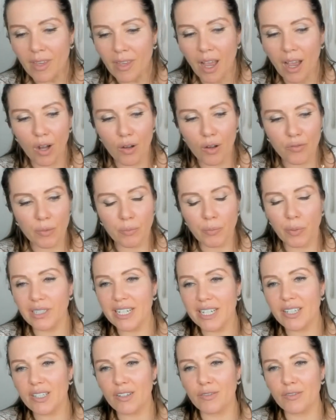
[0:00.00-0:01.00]
of the
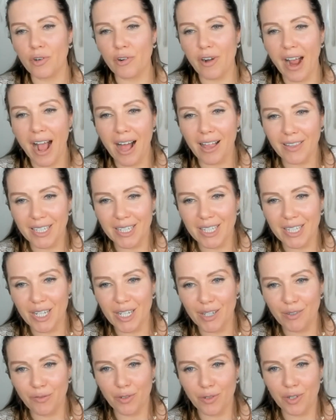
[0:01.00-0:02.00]
police of
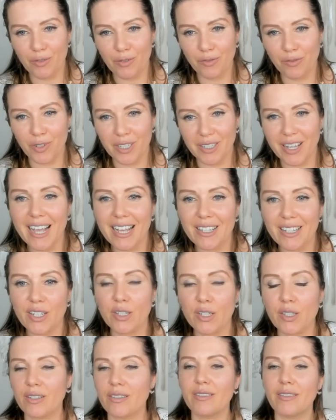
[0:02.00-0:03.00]
morality for
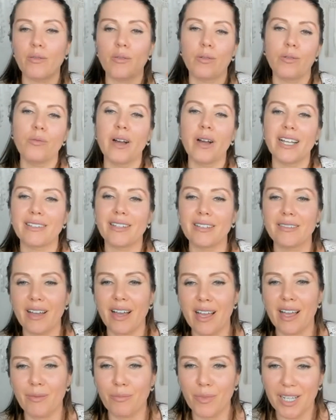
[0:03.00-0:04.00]
dancers, who at the
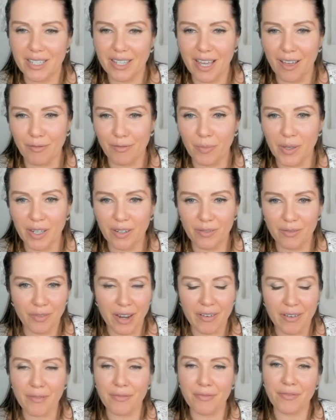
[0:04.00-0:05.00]
time must have been
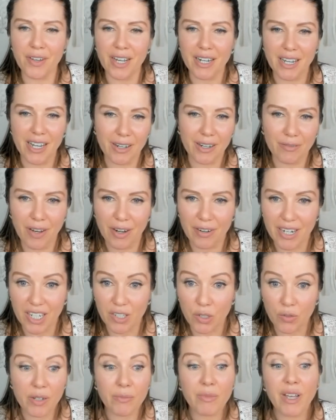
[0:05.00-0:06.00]
very funny and very
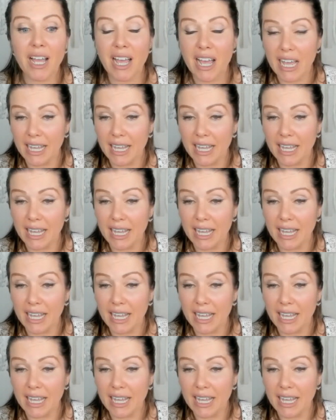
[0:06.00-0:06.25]
extreme.